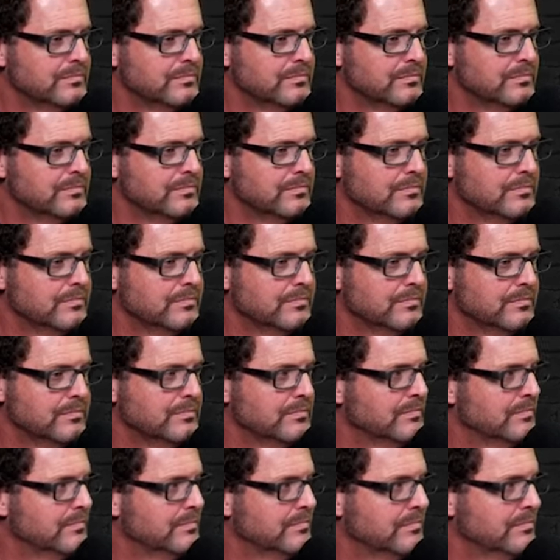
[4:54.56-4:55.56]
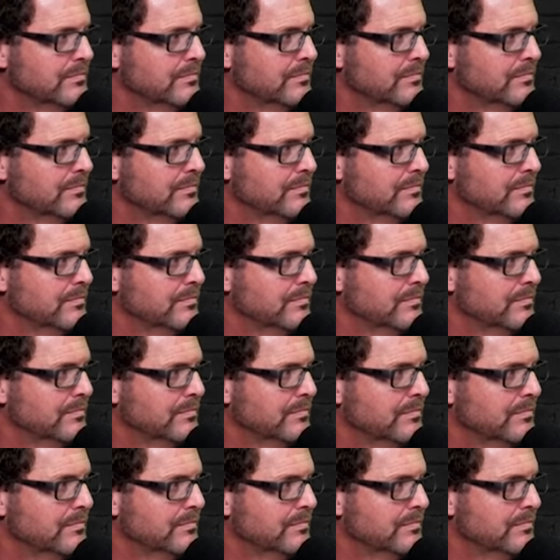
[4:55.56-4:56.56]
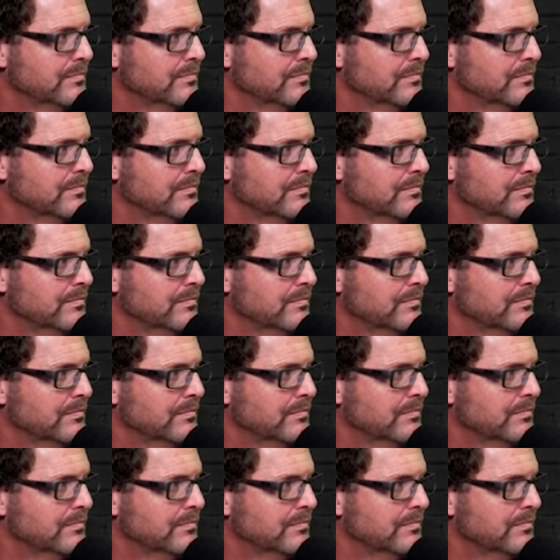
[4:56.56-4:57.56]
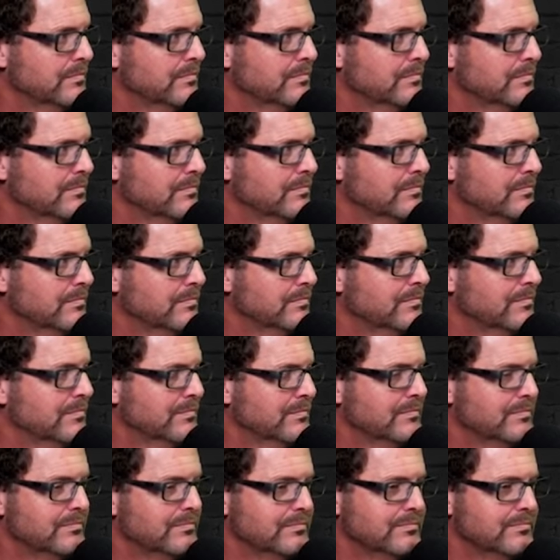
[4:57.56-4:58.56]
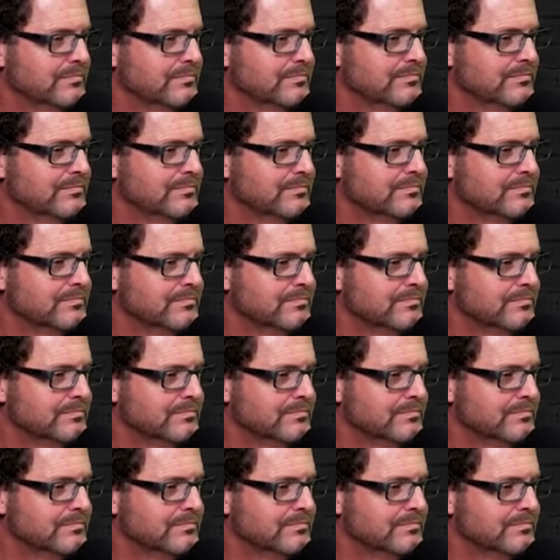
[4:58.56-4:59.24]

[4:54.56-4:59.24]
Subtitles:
The person shown says nothing.